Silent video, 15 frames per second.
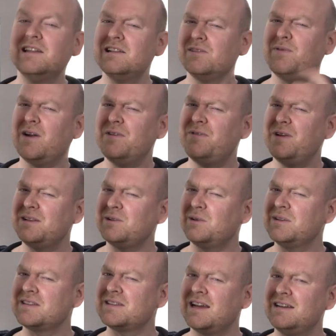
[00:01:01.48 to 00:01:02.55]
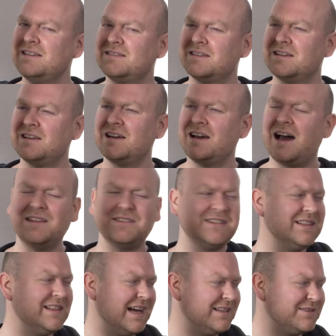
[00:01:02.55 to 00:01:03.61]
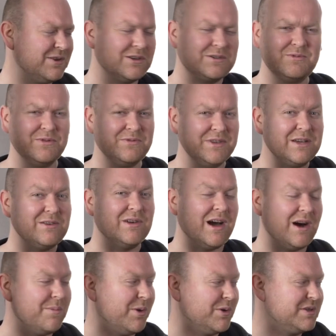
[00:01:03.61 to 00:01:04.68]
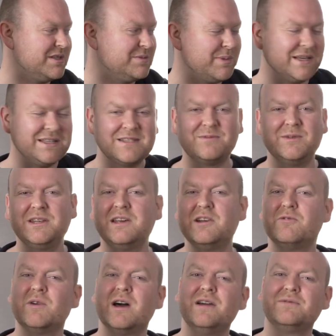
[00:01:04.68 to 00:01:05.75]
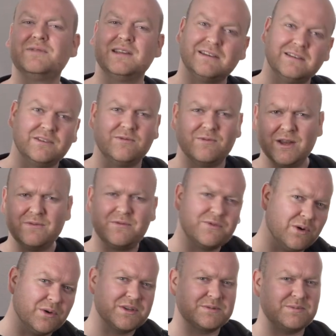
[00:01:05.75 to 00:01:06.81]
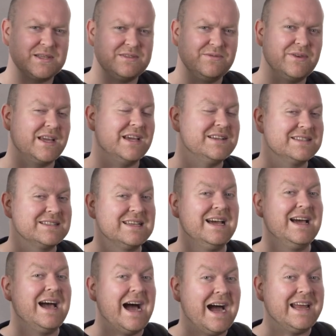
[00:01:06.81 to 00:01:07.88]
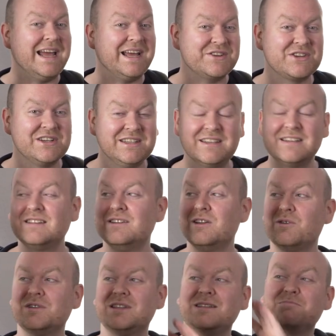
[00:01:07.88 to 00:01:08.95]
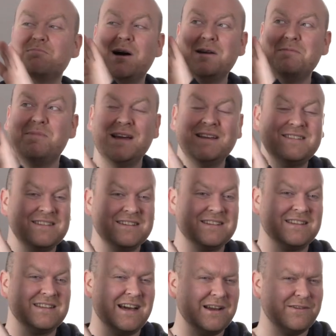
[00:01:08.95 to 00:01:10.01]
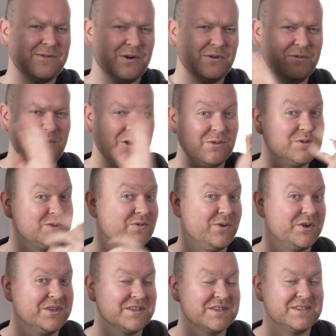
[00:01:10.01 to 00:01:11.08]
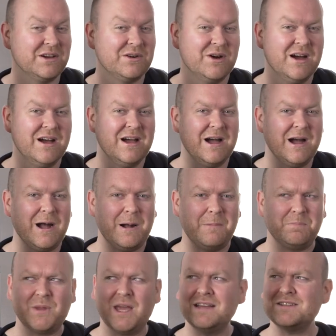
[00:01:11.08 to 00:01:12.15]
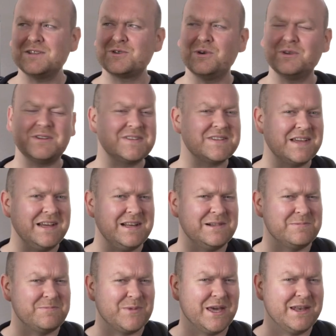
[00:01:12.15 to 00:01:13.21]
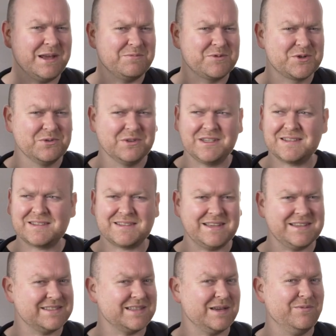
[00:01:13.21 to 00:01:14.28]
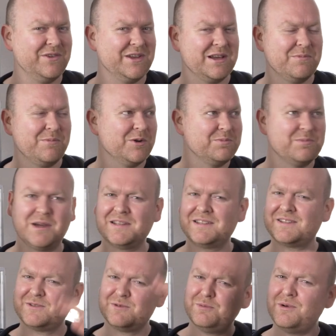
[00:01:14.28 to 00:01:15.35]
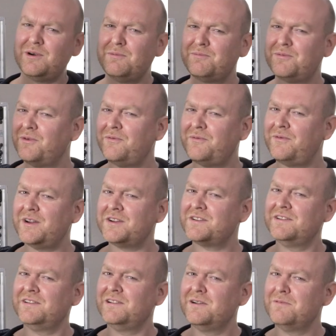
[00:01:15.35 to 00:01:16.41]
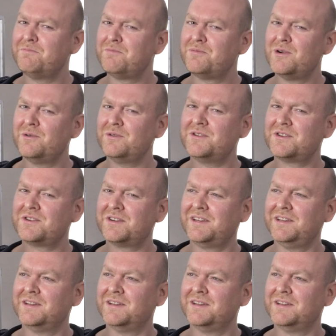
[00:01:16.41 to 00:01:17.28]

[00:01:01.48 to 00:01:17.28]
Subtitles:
A little fun fact on the side, until I talked with Nikola about these basses when they arrived and went through all the specifications, I actually didn't know that my bass here that I've owned for almost 4 years now has a shorter scale, and I'm sure that says something about my super professional approach